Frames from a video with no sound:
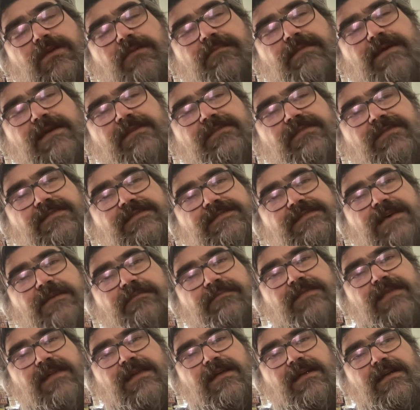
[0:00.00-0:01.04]
can pick those
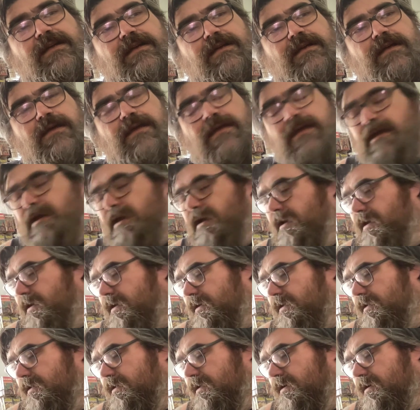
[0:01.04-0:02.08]
up there.
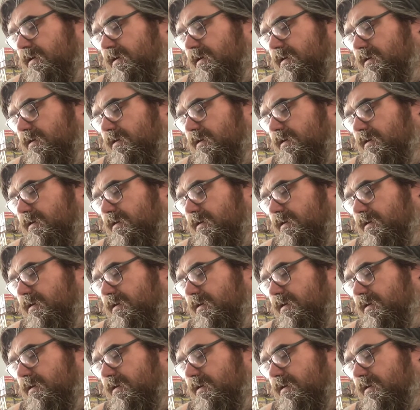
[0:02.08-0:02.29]
And